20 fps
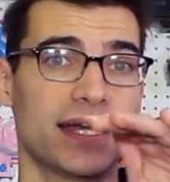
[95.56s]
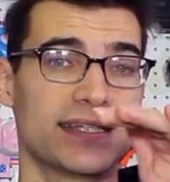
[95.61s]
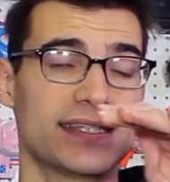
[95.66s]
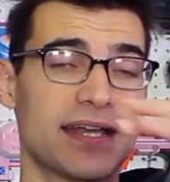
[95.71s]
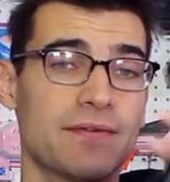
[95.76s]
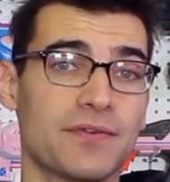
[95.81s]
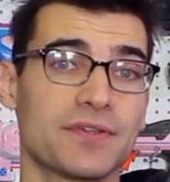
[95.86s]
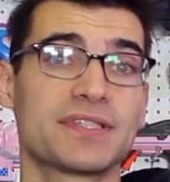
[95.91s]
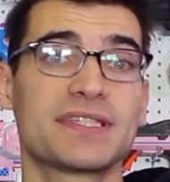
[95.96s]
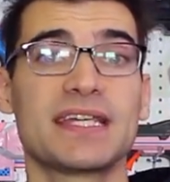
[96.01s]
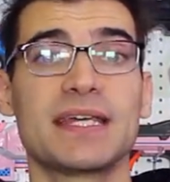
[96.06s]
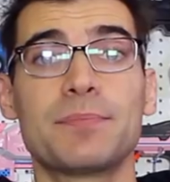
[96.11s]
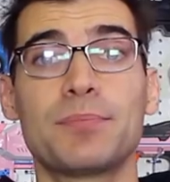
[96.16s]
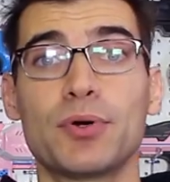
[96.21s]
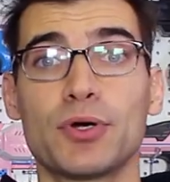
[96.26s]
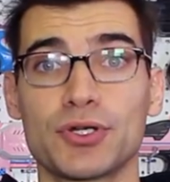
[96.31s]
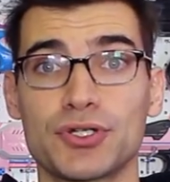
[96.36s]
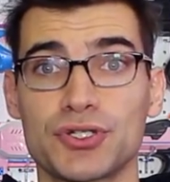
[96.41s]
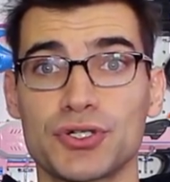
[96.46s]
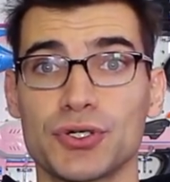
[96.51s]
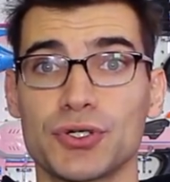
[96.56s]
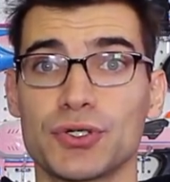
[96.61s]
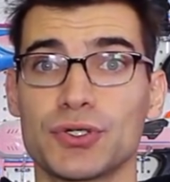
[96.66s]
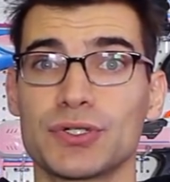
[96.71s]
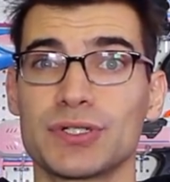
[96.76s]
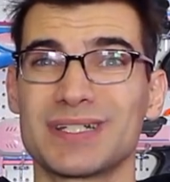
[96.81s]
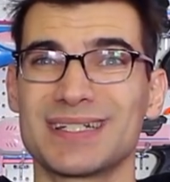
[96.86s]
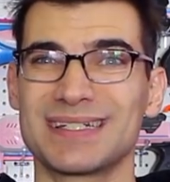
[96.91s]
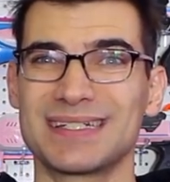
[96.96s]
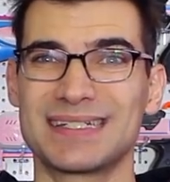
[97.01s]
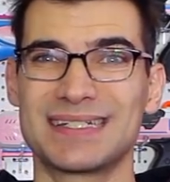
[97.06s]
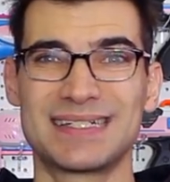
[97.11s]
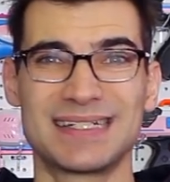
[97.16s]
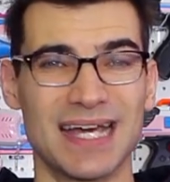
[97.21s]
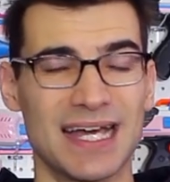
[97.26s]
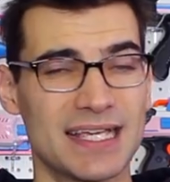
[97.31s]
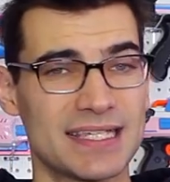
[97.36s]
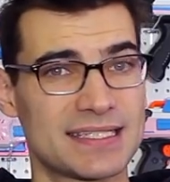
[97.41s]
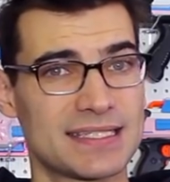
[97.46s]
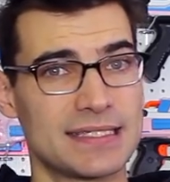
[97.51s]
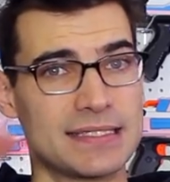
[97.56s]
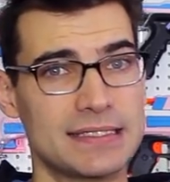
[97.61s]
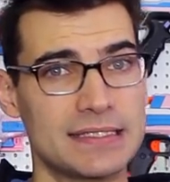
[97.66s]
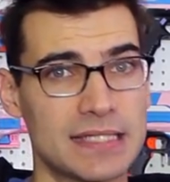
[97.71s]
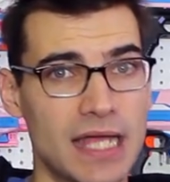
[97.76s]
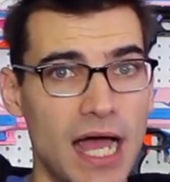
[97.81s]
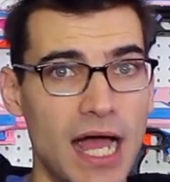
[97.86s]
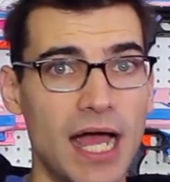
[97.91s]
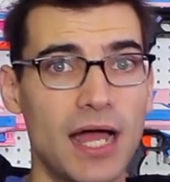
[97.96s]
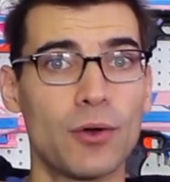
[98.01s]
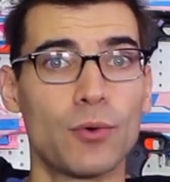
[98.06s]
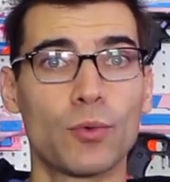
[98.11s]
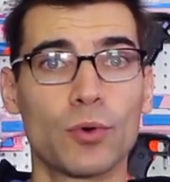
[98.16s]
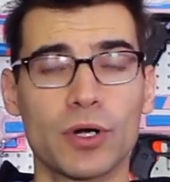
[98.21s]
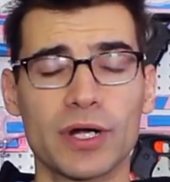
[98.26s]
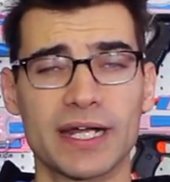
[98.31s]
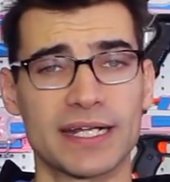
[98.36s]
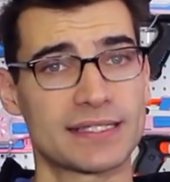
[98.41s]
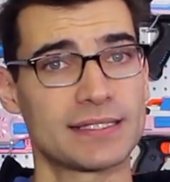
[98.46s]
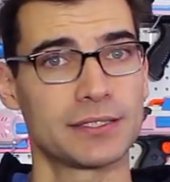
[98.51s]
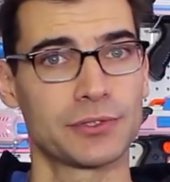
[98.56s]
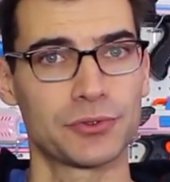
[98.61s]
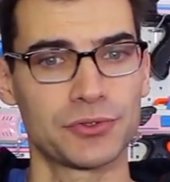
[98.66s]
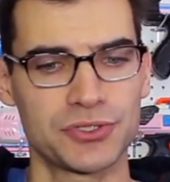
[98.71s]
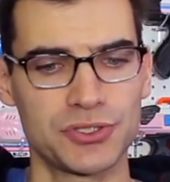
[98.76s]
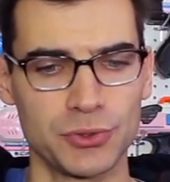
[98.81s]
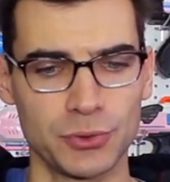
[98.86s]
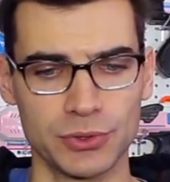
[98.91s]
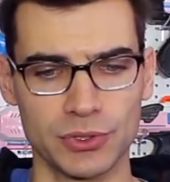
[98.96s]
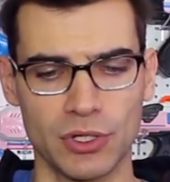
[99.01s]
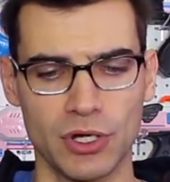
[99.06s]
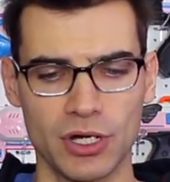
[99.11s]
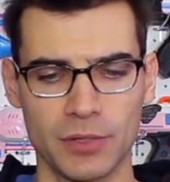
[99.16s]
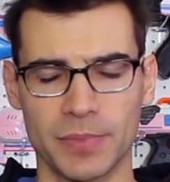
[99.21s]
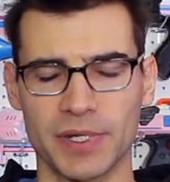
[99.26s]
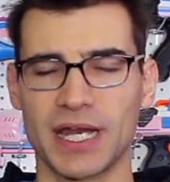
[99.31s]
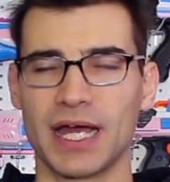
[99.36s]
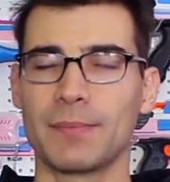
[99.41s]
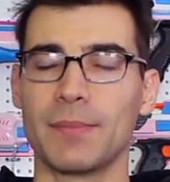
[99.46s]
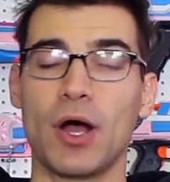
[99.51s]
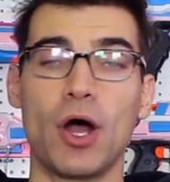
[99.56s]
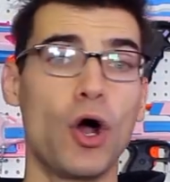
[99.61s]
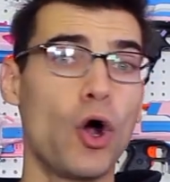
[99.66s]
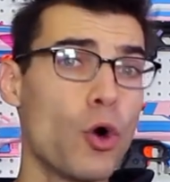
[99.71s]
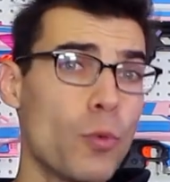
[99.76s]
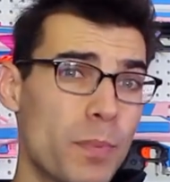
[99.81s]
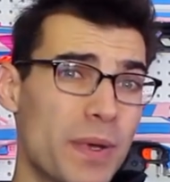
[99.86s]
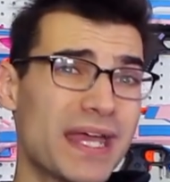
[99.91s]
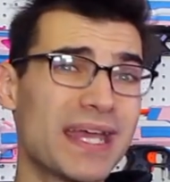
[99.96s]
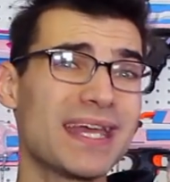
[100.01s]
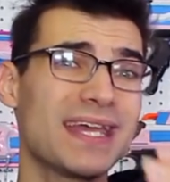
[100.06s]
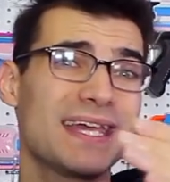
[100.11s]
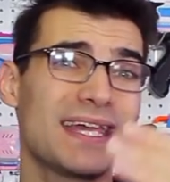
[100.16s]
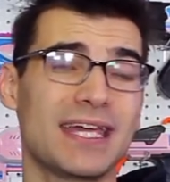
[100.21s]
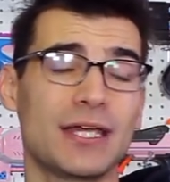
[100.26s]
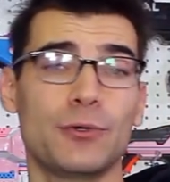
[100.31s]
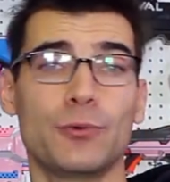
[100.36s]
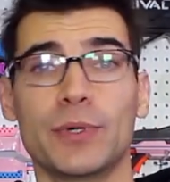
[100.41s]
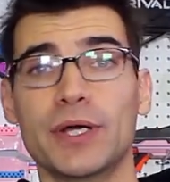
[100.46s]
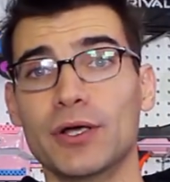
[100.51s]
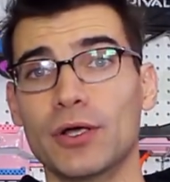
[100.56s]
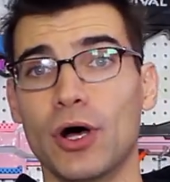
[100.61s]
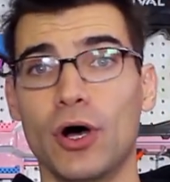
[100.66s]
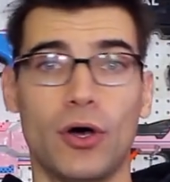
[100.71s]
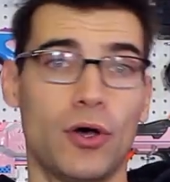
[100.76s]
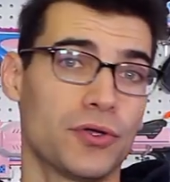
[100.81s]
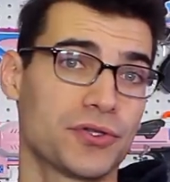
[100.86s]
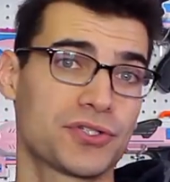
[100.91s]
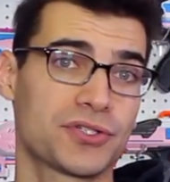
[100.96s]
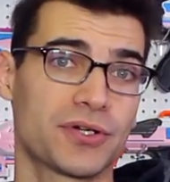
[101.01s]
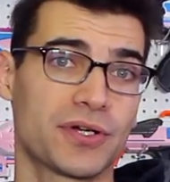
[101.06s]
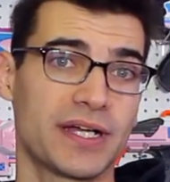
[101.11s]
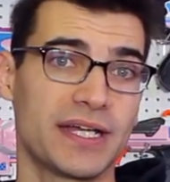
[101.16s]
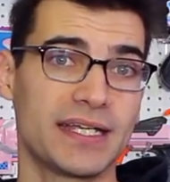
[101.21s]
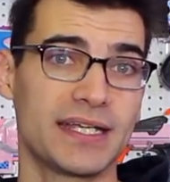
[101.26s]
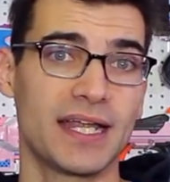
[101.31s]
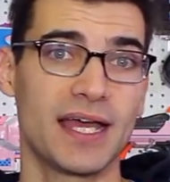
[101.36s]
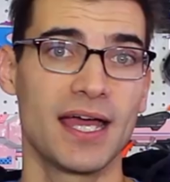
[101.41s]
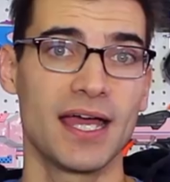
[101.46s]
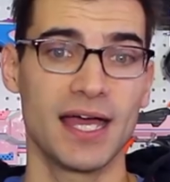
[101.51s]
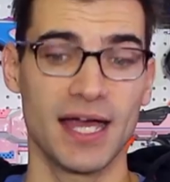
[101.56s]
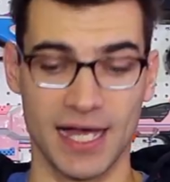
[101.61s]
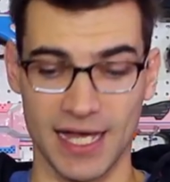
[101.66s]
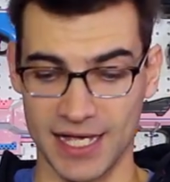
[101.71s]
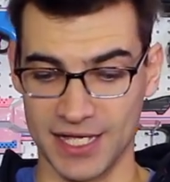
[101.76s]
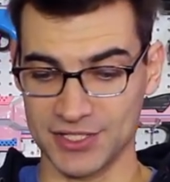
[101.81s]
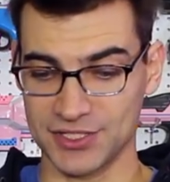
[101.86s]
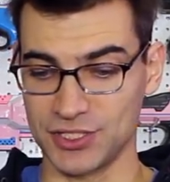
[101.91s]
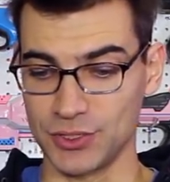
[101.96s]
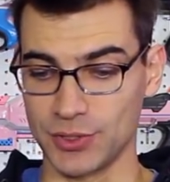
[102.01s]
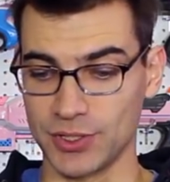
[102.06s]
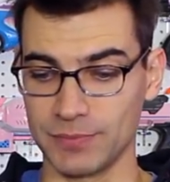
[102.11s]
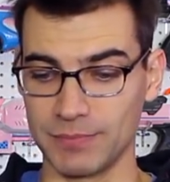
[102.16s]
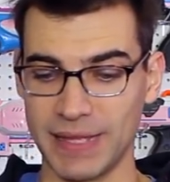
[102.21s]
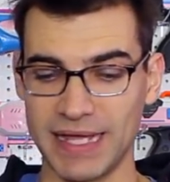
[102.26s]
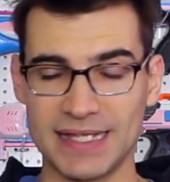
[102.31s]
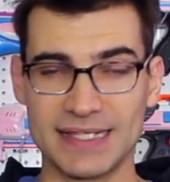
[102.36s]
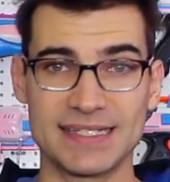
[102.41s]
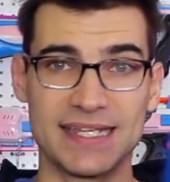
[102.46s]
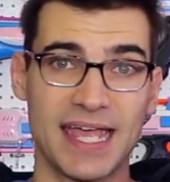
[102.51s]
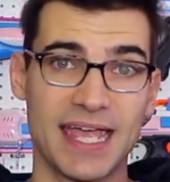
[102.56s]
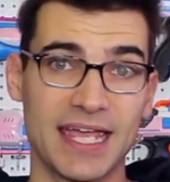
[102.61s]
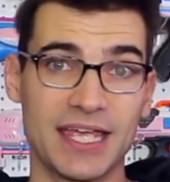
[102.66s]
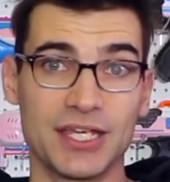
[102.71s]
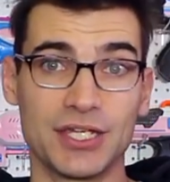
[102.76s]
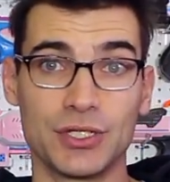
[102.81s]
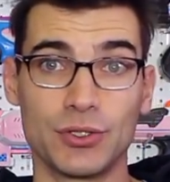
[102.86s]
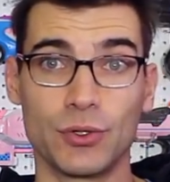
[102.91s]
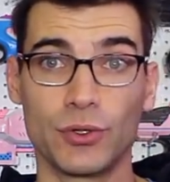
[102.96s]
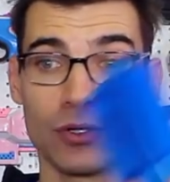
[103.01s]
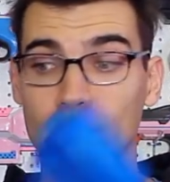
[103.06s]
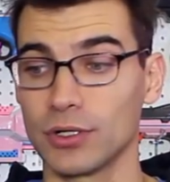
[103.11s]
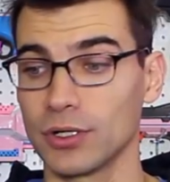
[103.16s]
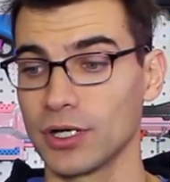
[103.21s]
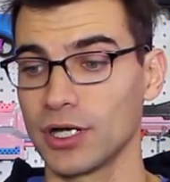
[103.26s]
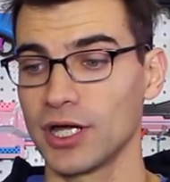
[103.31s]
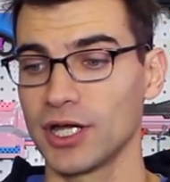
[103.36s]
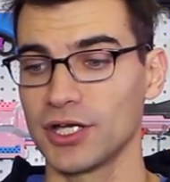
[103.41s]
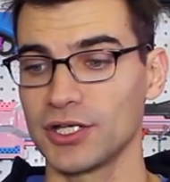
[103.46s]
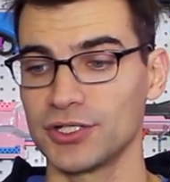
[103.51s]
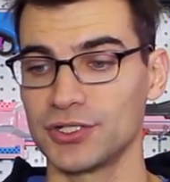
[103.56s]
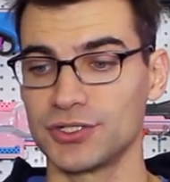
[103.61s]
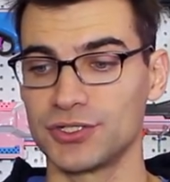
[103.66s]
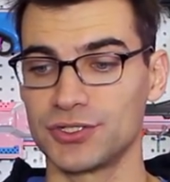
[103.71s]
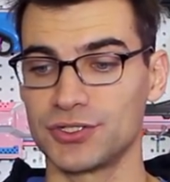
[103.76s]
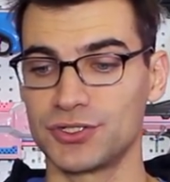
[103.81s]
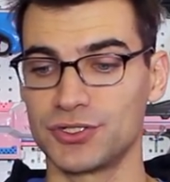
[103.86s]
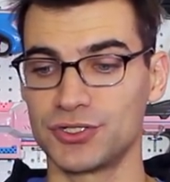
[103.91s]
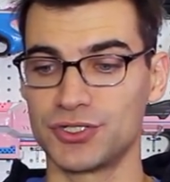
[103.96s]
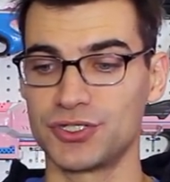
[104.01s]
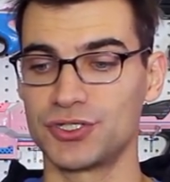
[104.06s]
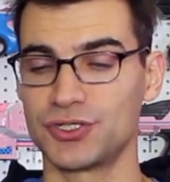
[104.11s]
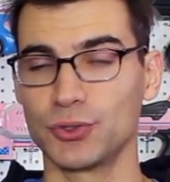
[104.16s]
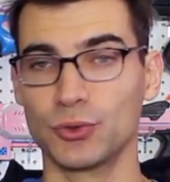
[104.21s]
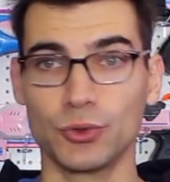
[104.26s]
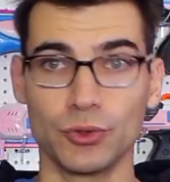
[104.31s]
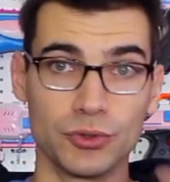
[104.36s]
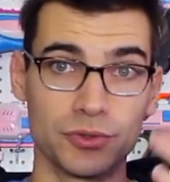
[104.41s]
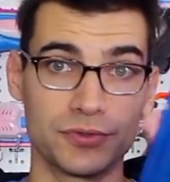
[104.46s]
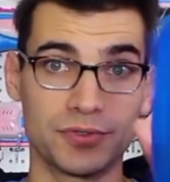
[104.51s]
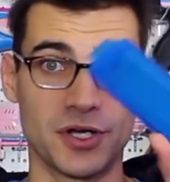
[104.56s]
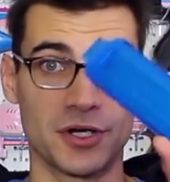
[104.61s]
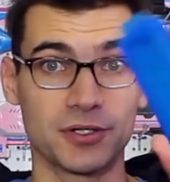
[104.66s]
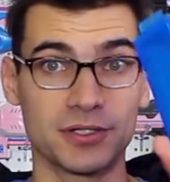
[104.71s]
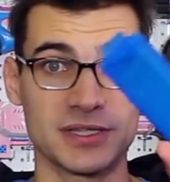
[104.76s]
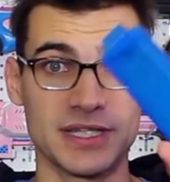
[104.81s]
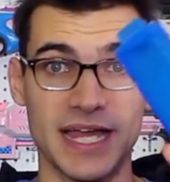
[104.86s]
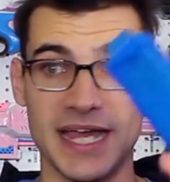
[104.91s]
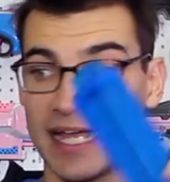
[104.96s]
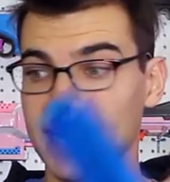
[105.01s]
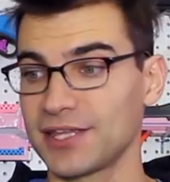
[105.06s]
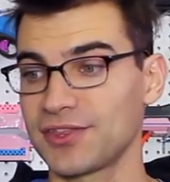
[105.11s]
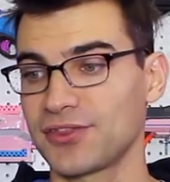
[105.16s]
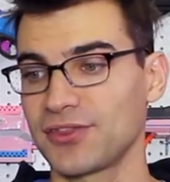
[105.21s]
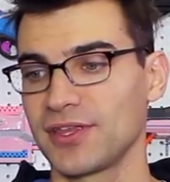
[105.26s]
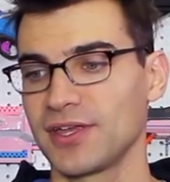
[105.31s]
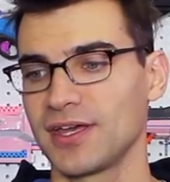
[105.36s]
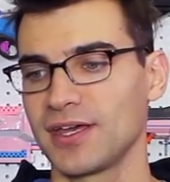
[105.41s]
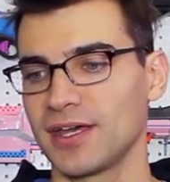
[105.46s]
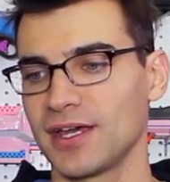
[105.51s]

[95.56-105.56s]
Double Z pusher does not work. It's a little too long, but I'm hoping he will alter it so you can maintain your dual dart length